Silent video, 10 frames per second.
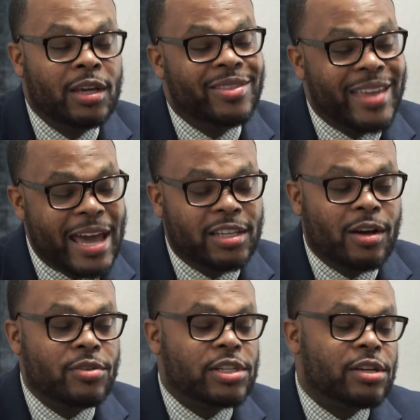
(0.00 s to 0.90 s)
that
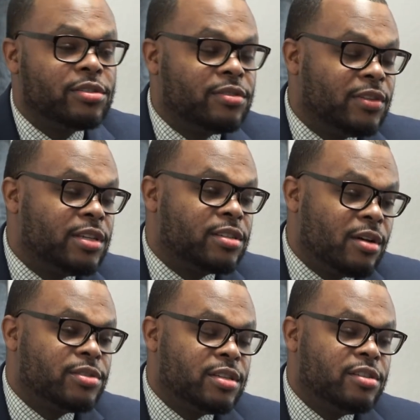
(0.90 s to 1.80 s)
goes this
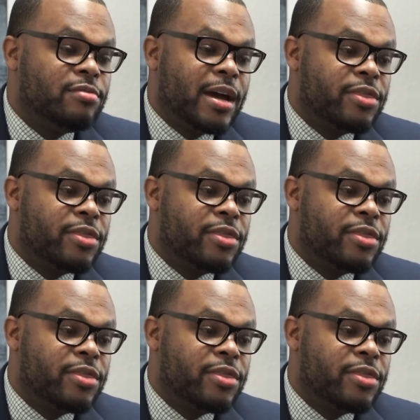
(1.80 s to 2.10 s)
goes into my